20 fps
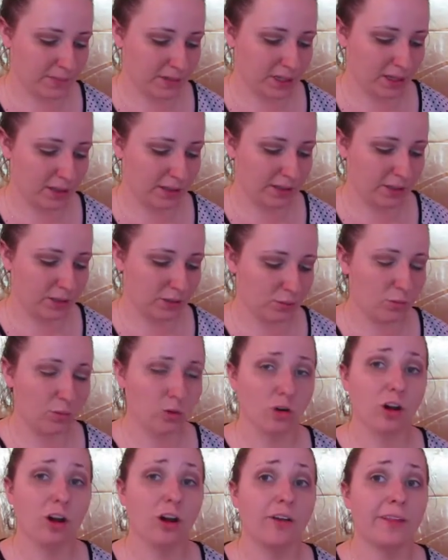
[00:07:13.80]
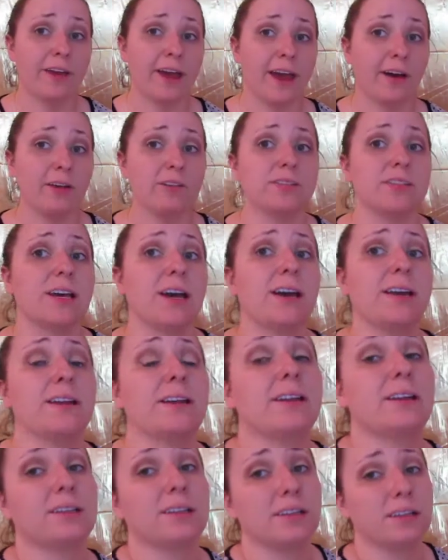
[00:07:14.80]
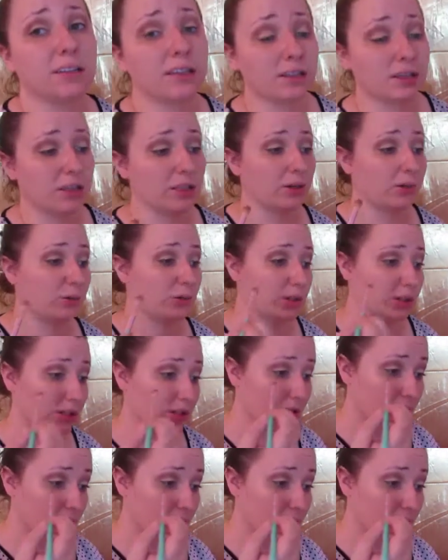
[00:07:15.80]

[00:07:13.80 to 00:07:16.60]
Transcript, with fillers: a little more on the outside and lower.